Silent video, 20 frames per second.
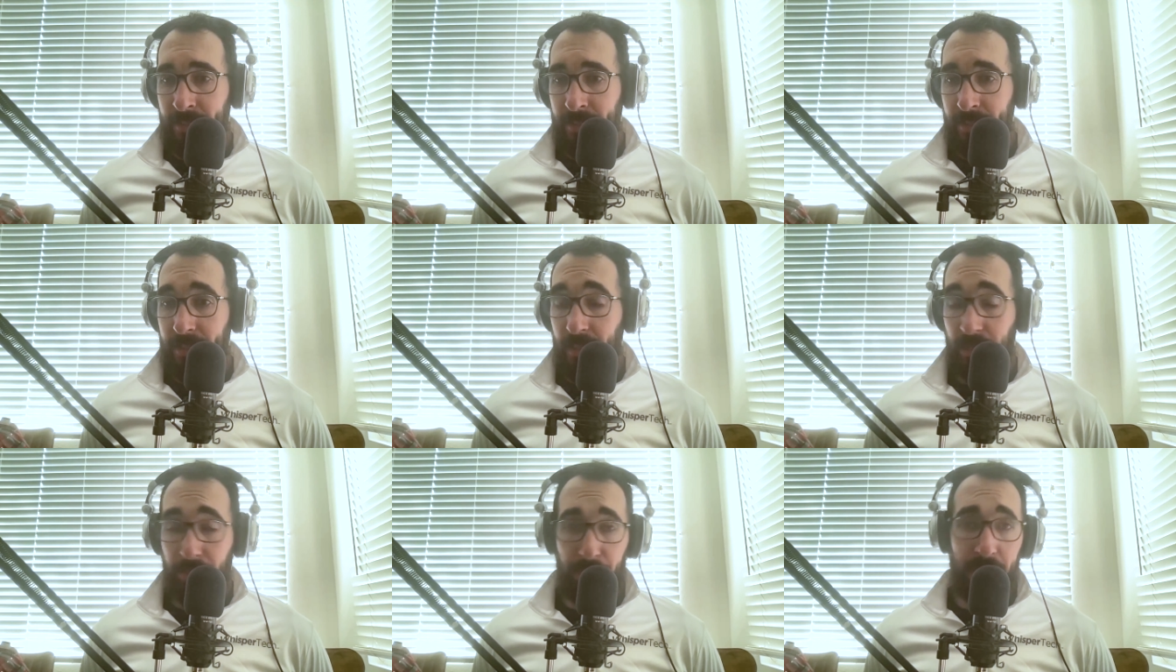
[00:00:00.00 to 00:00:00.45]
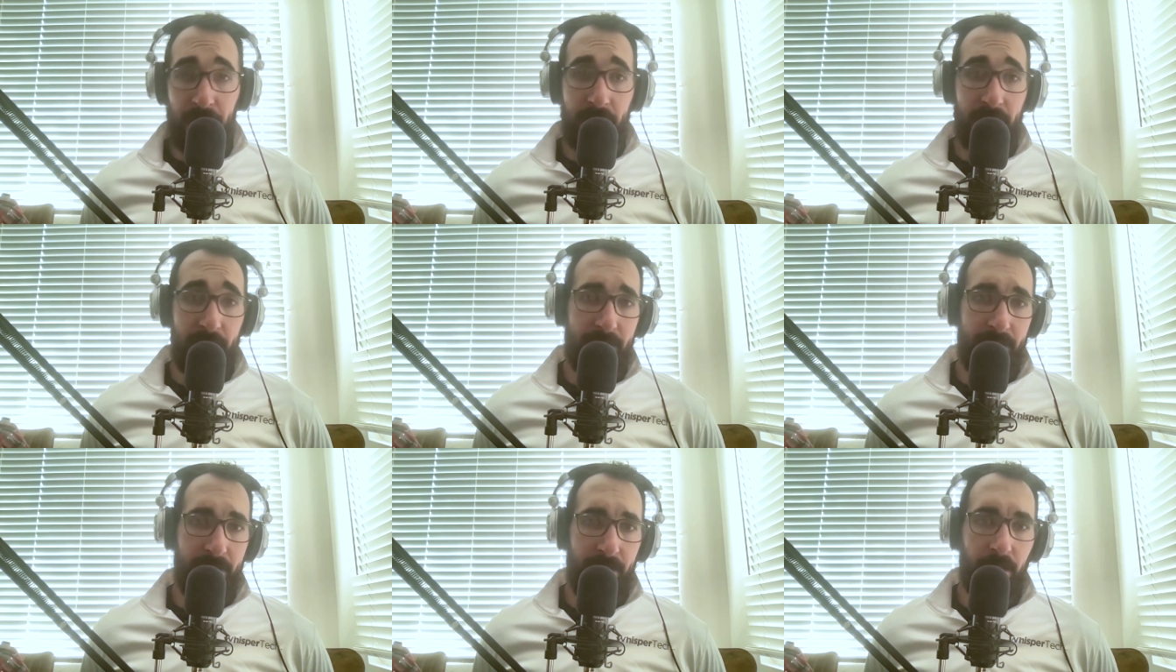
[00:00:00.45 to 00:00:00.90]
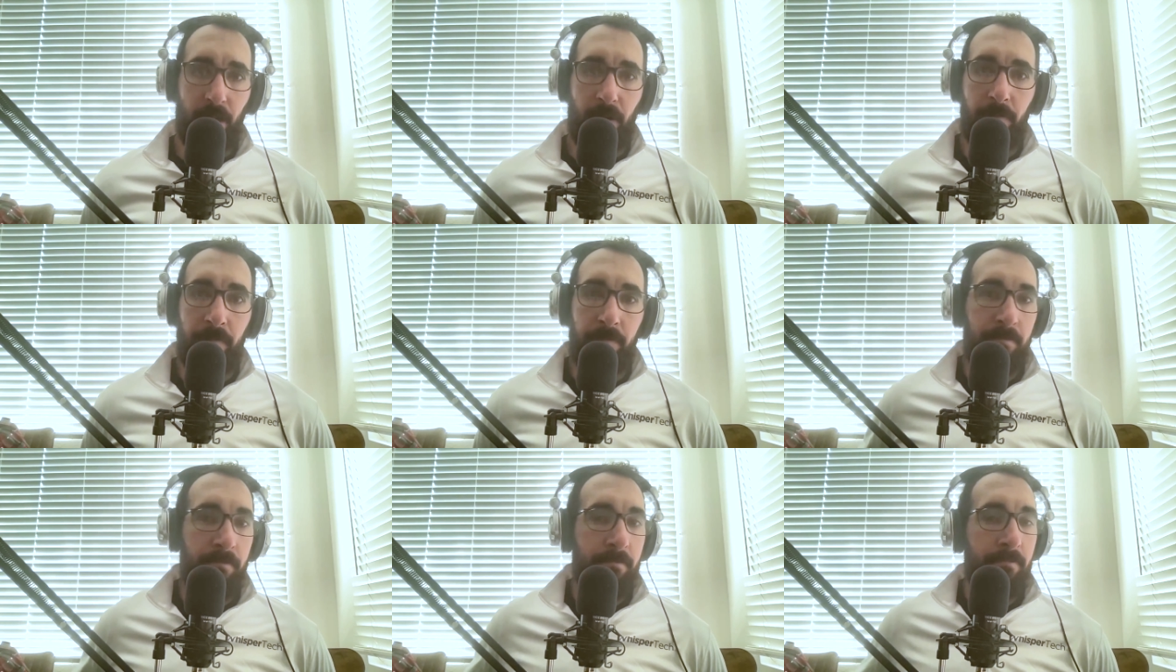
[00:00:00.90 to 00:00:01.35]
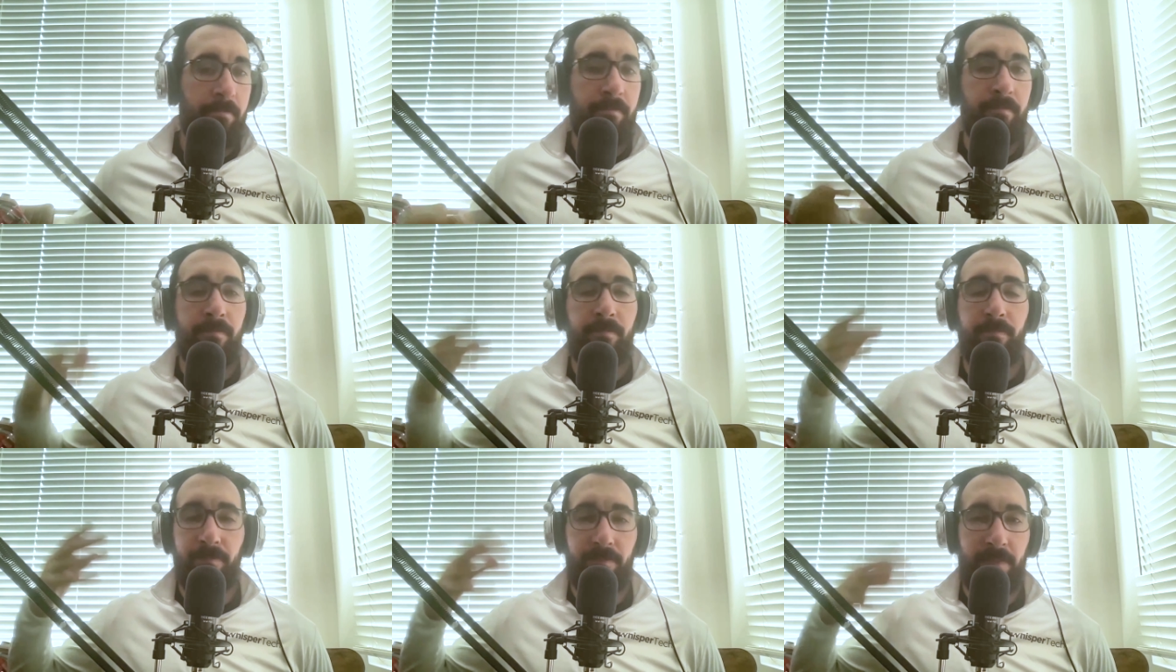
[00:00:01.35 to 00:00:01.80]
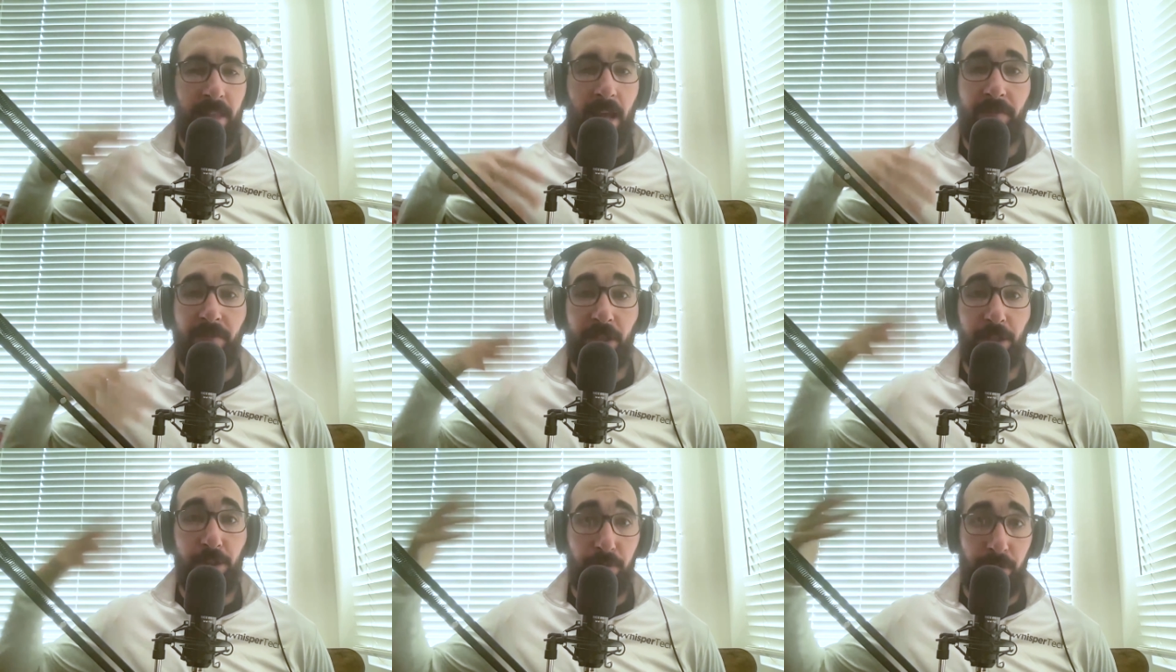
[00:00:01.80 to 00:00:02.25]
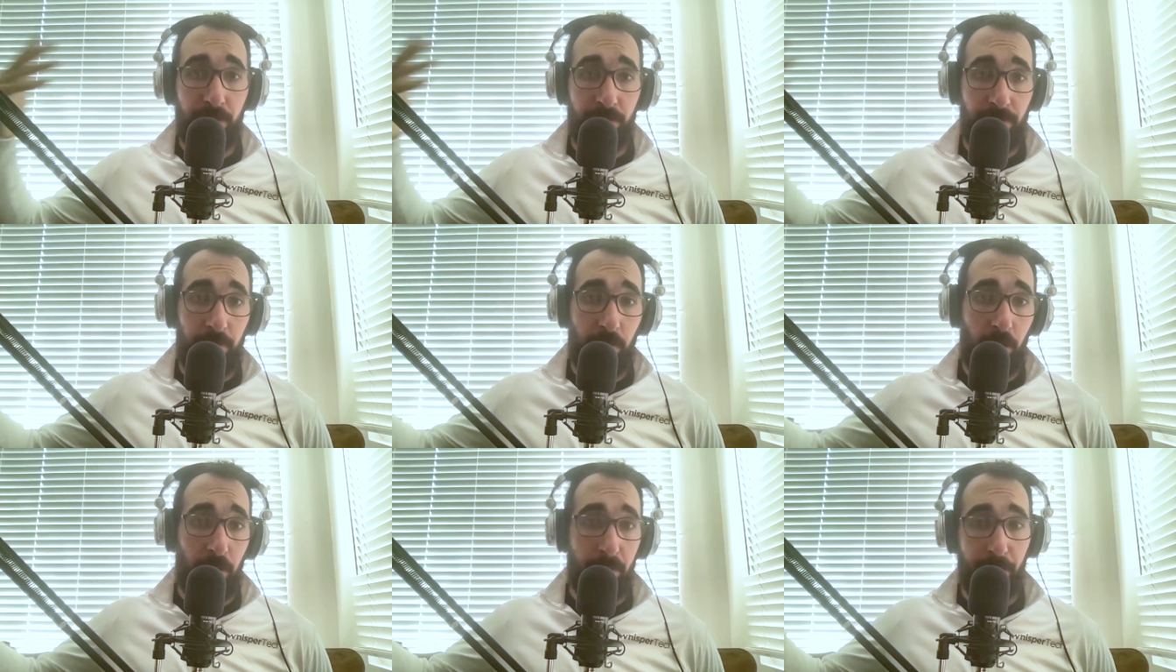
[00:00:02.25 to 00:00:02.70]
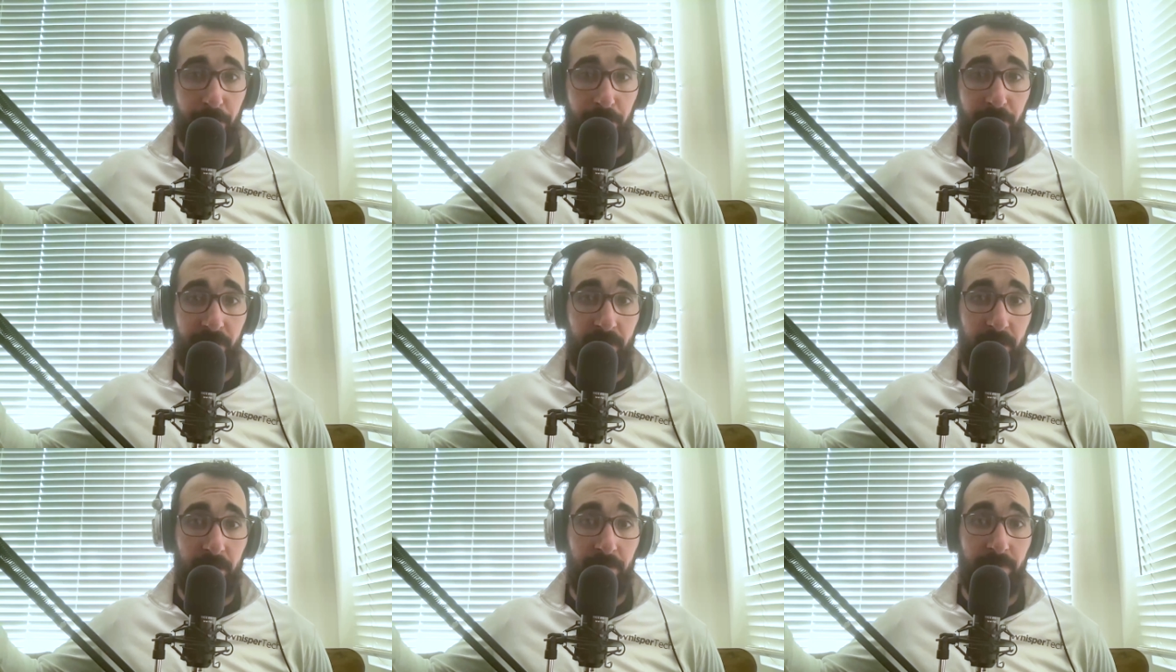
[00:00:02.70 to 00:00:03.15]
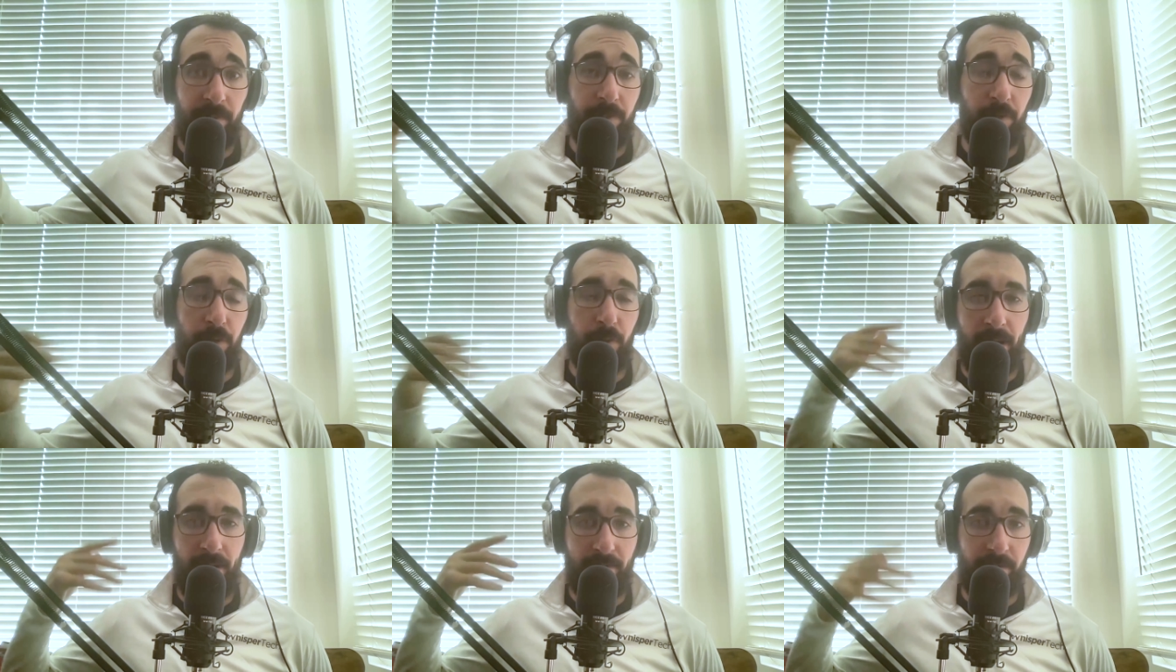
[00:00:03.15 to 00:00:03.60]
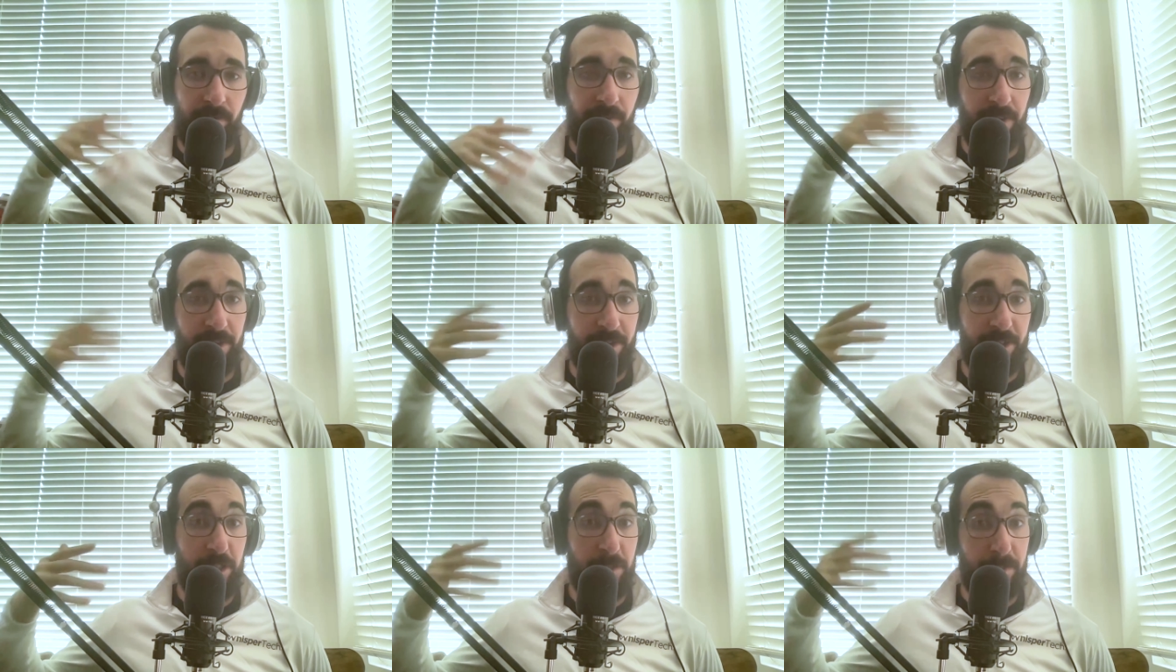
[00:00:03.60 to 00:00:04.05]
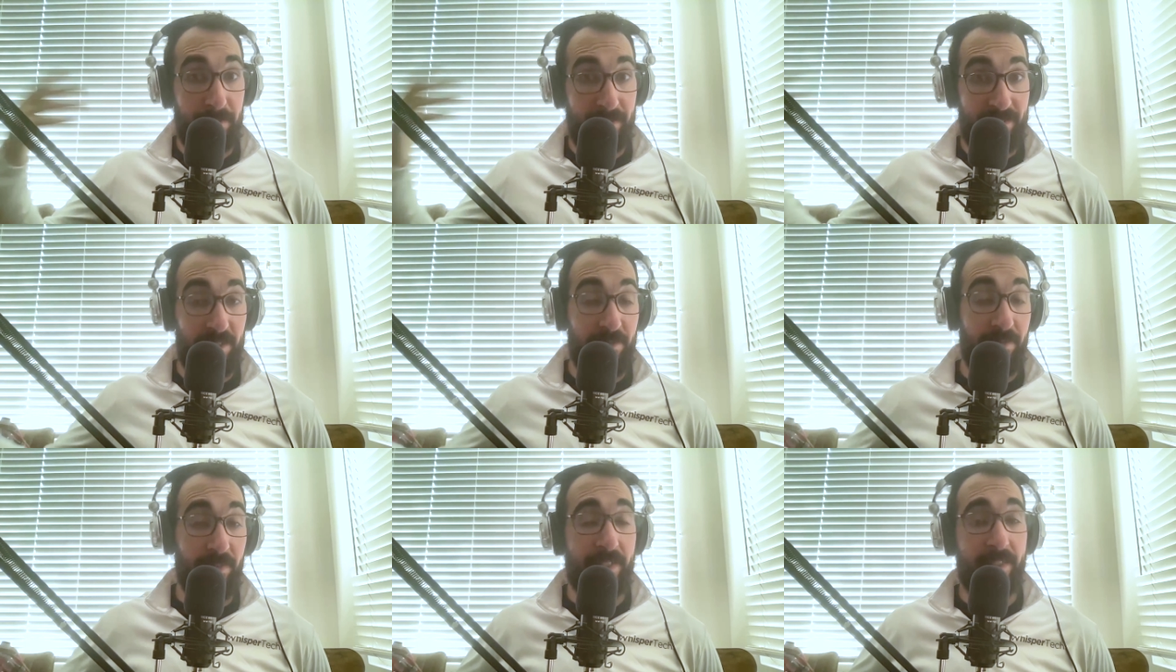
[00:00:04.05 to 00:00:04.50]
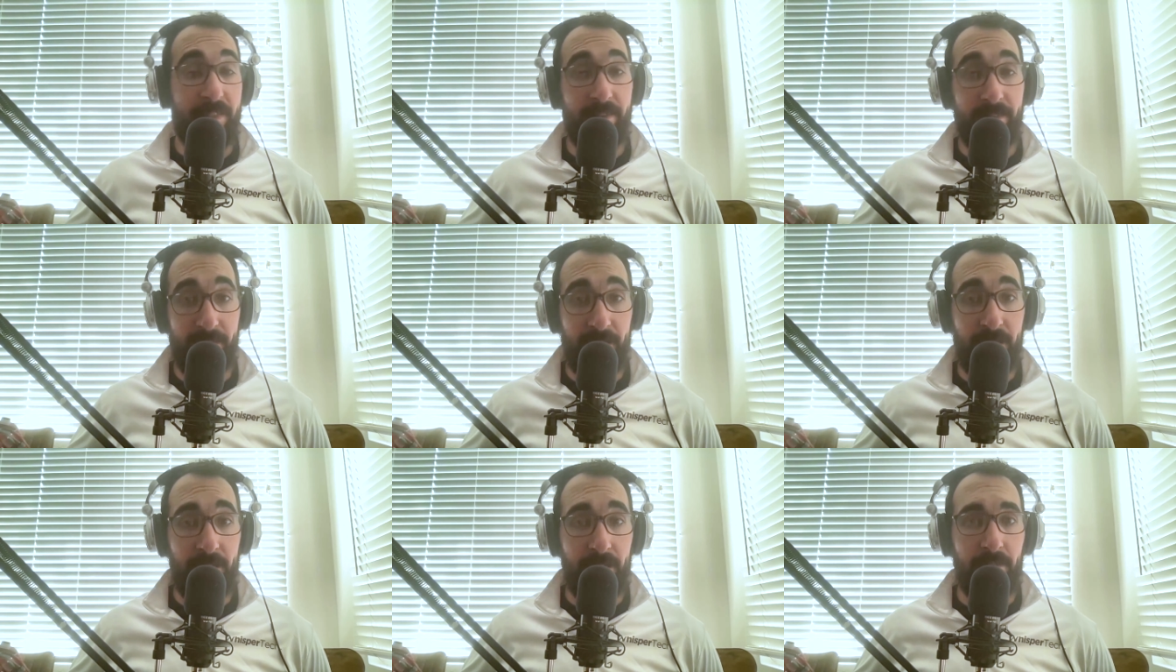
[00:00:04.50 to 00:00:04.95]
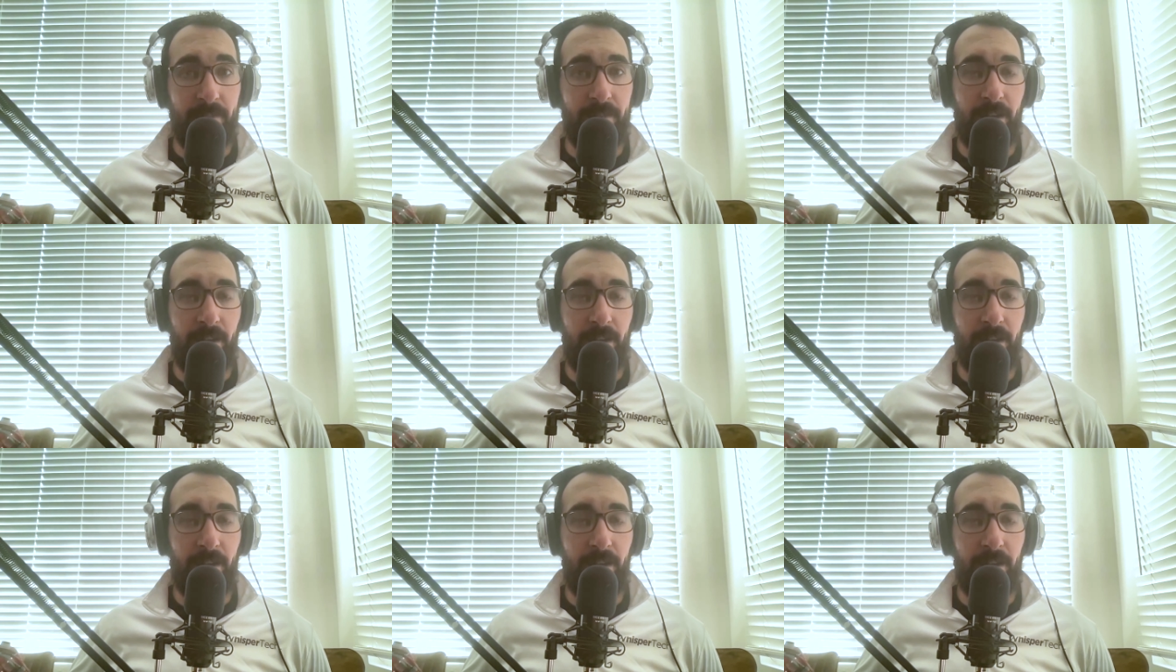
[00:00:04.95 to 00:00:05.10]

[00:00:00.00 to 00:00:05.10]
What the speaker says: And beyond, having to inform yourself if you have a very specific disease,